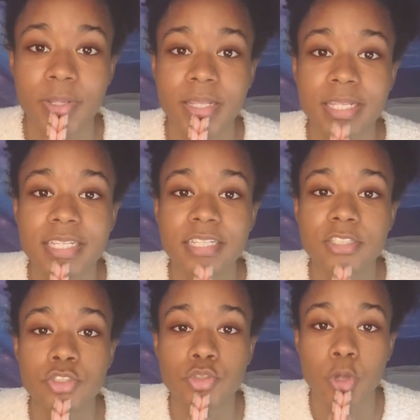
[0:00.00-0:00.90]

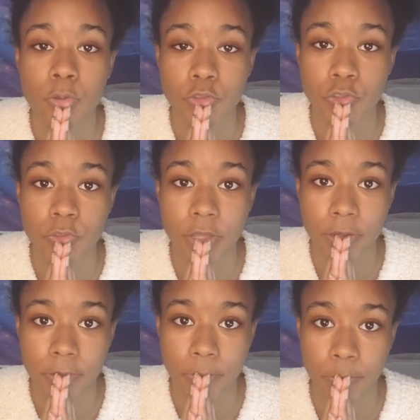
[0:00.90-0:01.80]
Please don't do
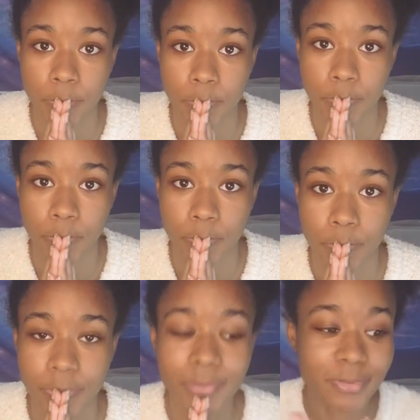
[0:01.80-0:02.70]
that.
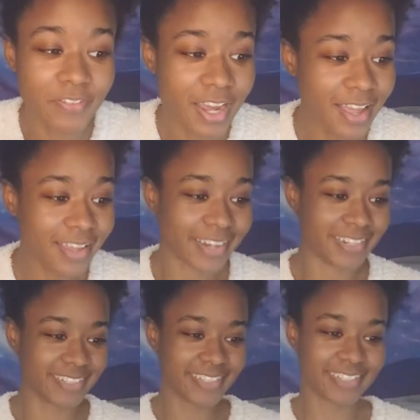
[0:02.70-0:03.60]
Moving
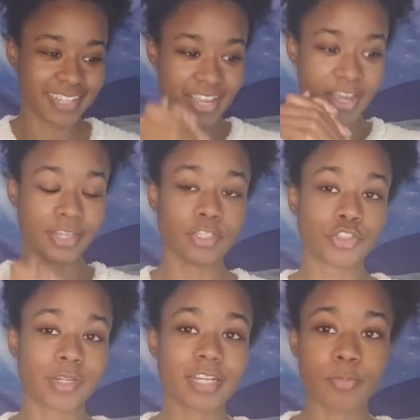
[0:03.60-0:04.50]
on.
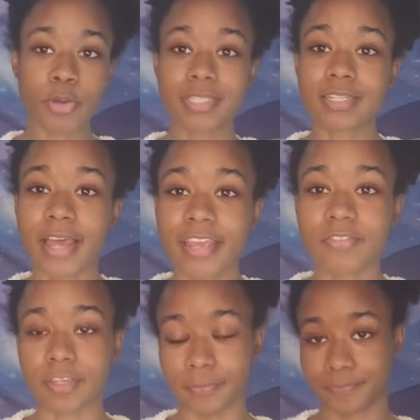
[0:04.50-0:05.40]
Treating poison
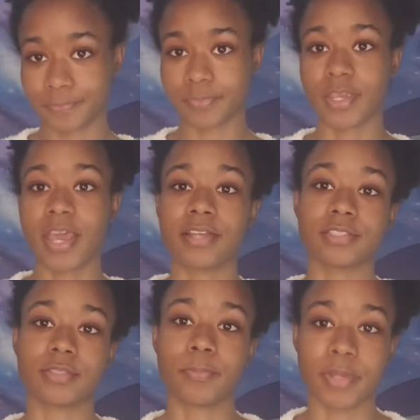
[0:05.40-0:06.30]
ivy.
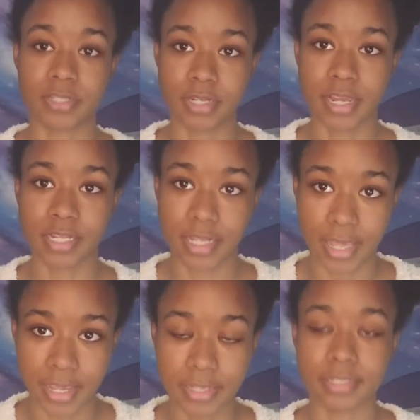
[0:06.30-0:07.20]
Yes, bentonite
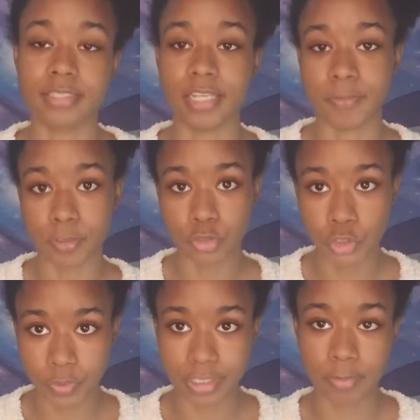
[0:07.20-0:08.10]
clay is able to
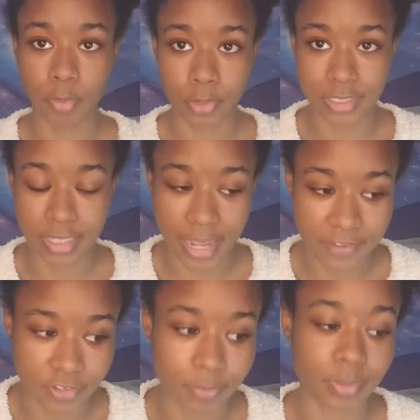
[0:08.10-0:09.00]
treat poison
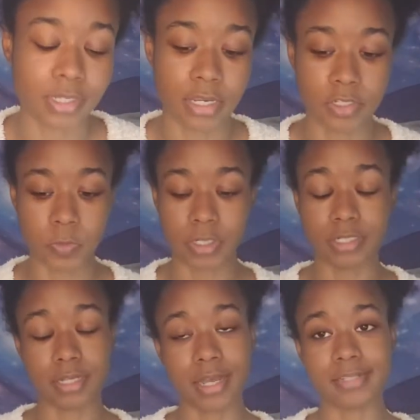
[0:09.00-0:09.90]
ivy because what
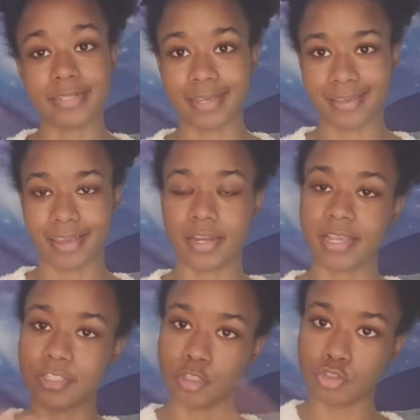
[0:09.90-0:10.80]
it does, again,
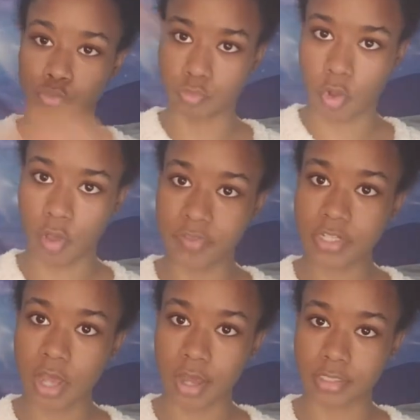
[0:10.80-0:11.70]
is draw the
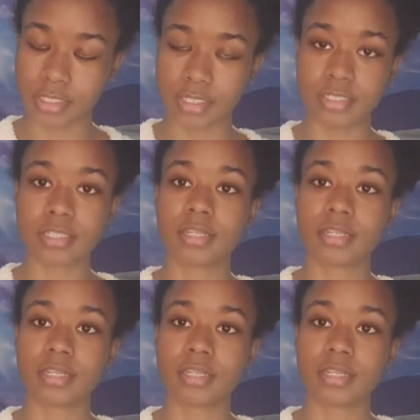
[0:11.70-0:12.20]
toxins